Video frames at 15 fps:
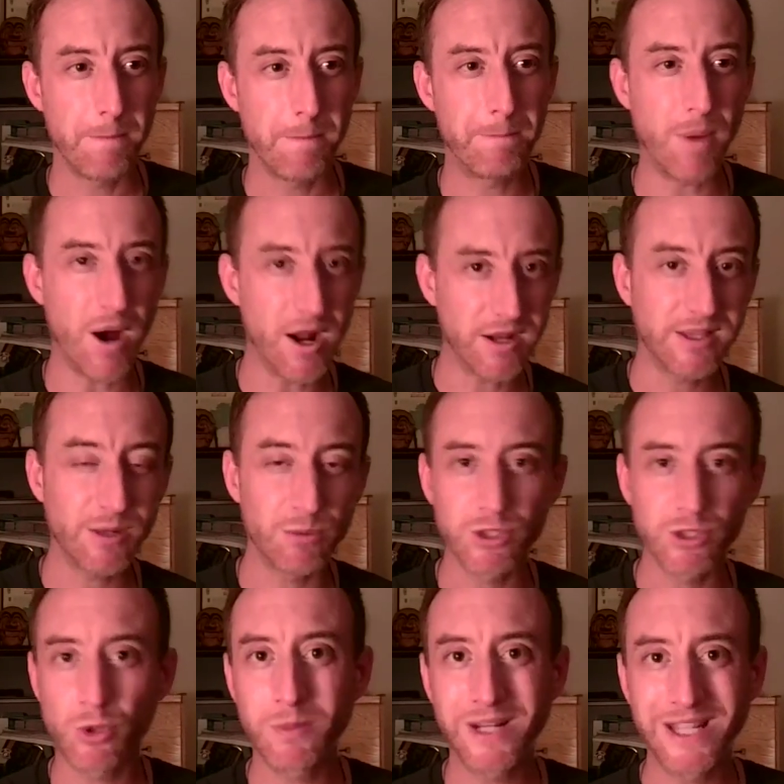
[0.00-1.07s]
But there were
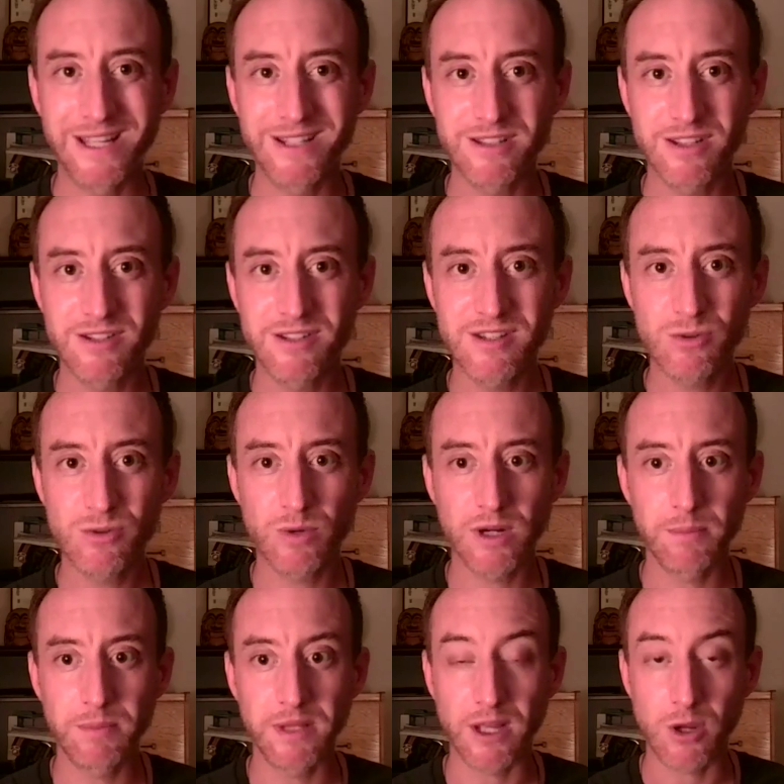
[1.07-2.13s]
so many instances where
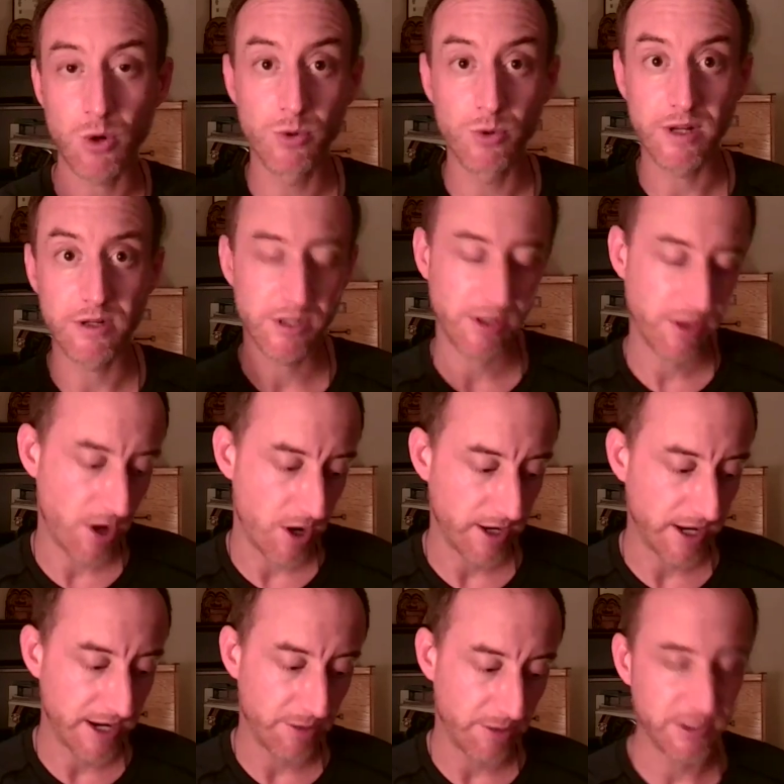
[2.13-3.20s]
I'd be like, oh, there's a thought,
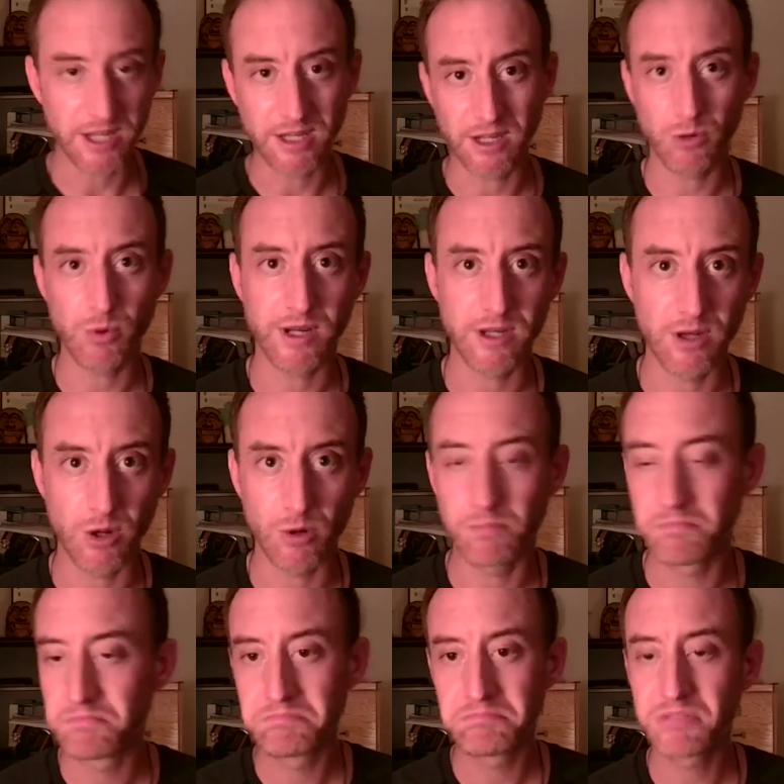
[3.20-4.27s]
and I would take a quick note.
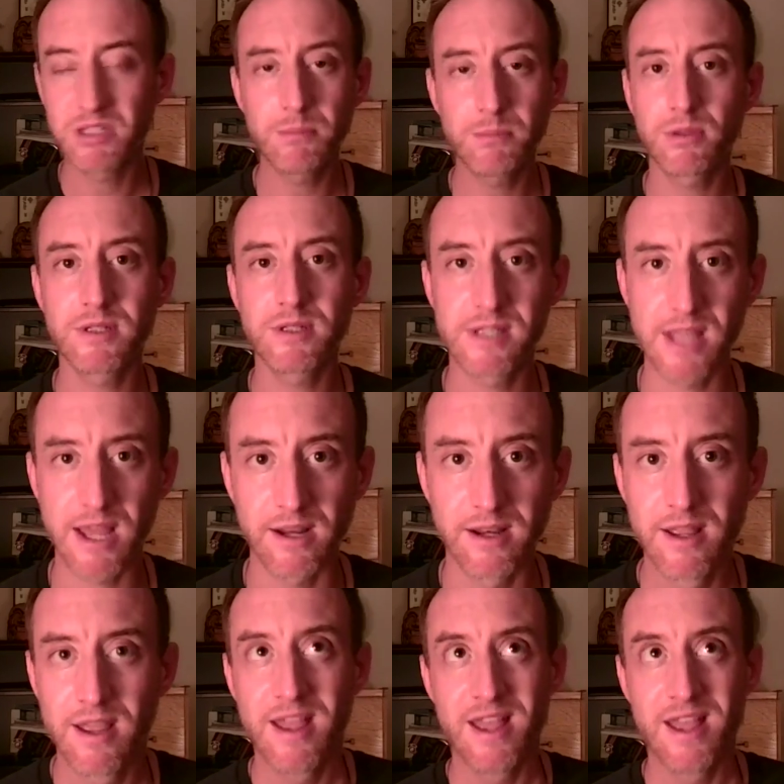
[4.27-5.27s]
Simple as that.